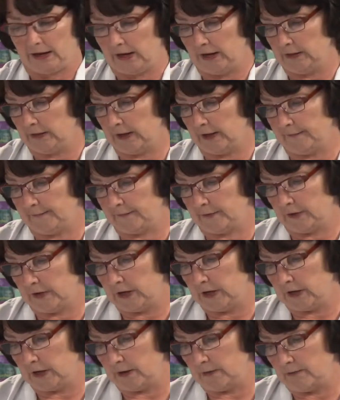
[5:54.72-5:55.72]
And then for
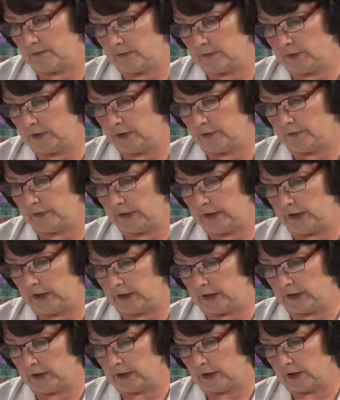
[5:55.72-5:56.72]
him, you
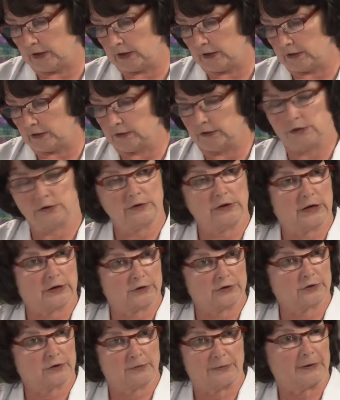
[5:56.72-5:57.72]
think you're not
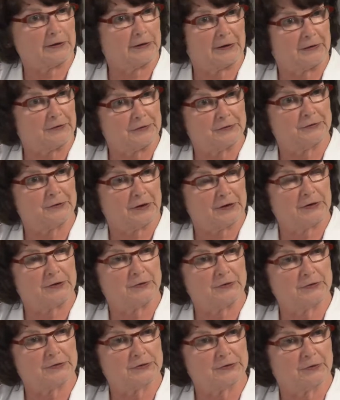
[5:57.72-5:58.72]
sure about other drug
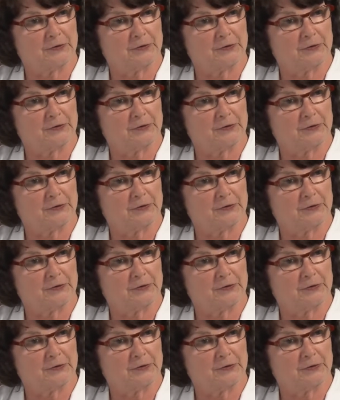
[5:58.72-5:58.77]
use